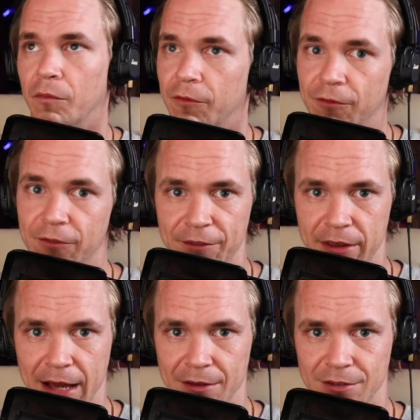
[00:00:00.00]

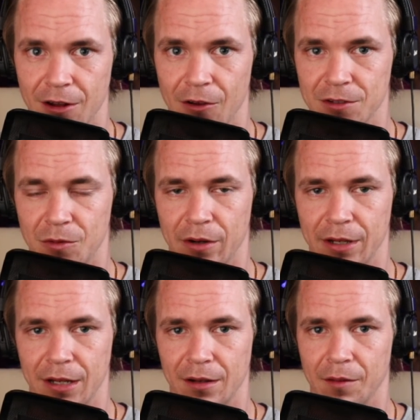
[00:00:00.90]
$50,000 I want to
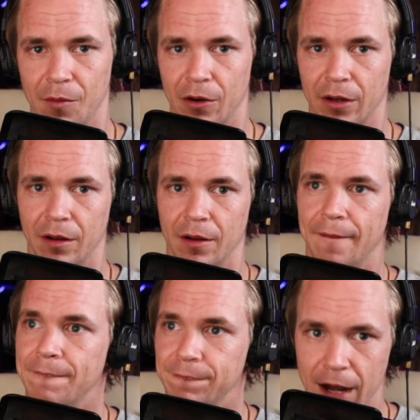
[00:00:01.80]
get into the market.
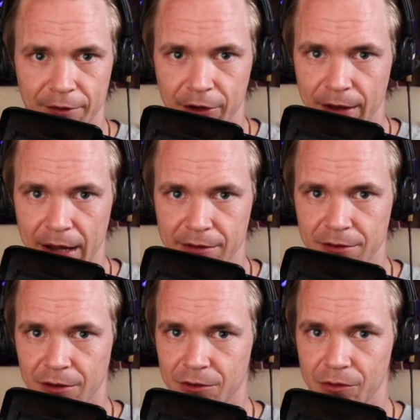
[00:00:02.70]
$500,000
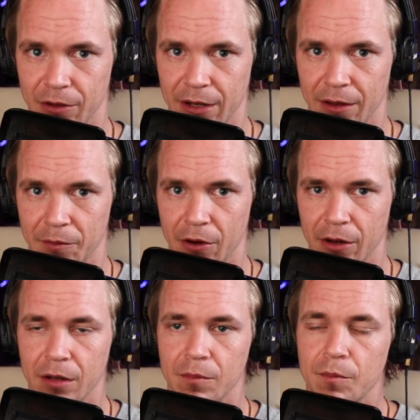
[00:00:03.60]
we're going to get in the
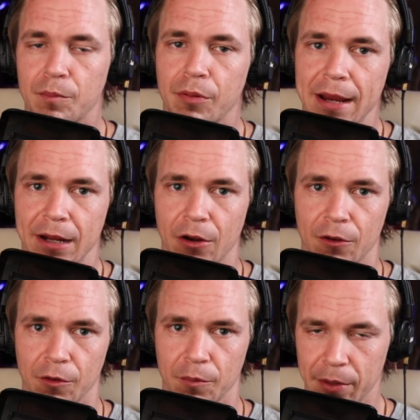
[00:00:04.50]
market. Break it out
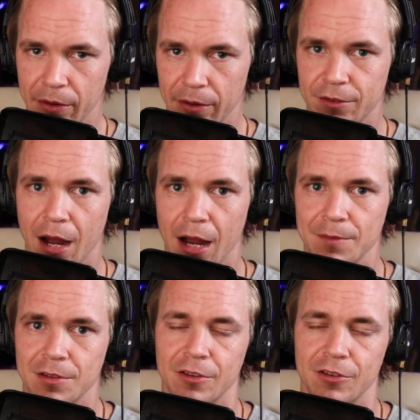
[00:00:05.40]
over a period of
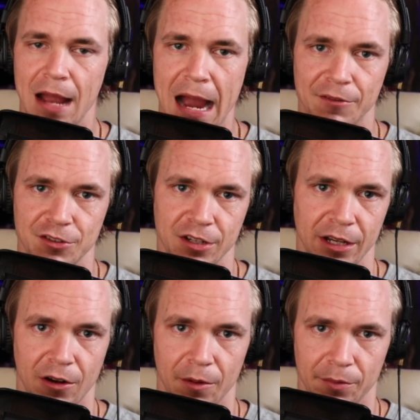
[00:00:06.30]
time so that you're averaging
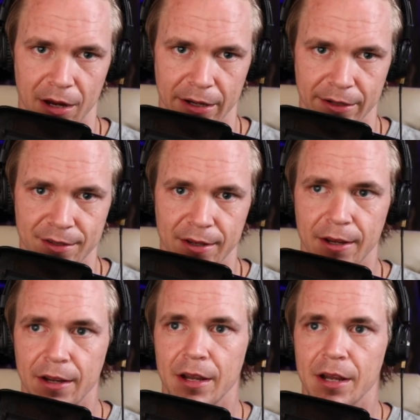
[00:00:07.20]
in on a price.
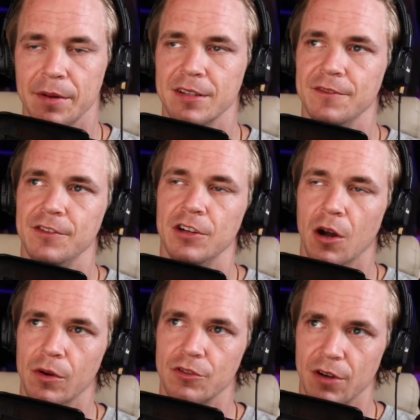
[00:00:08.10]
Because if you
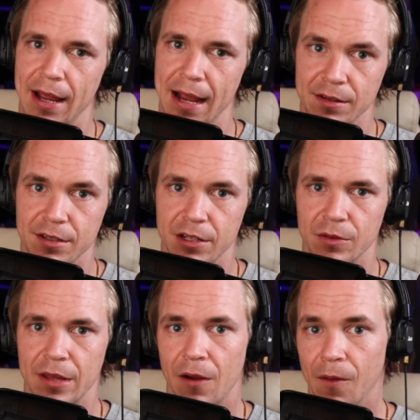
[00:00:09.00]
go and try to execute
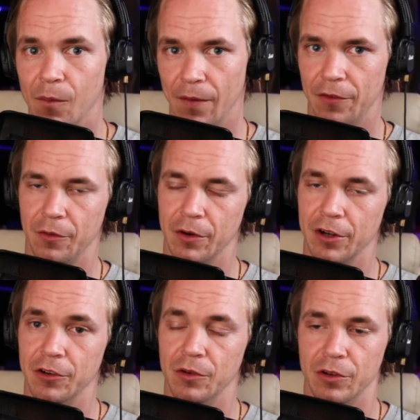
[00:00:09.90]
that all at once,
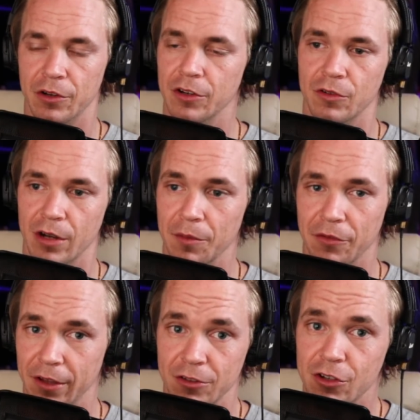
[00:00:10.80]
you could do a number of
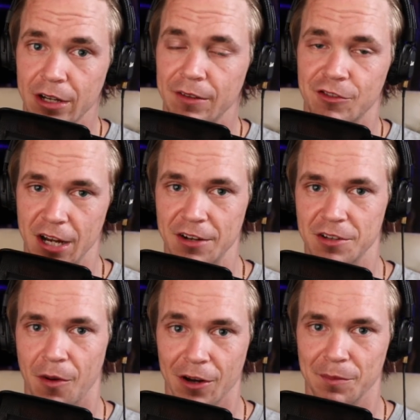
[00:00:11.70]
things. You could even change
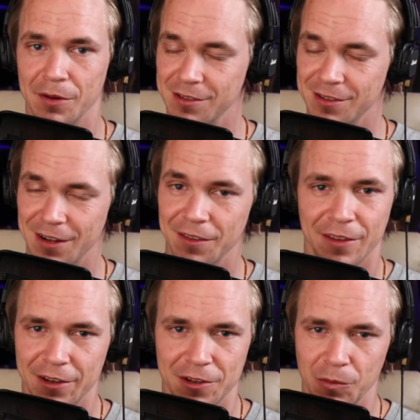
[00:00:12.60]
the market price, not
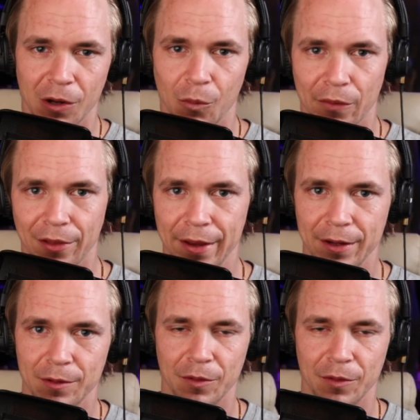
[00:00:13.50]
that you will with Link,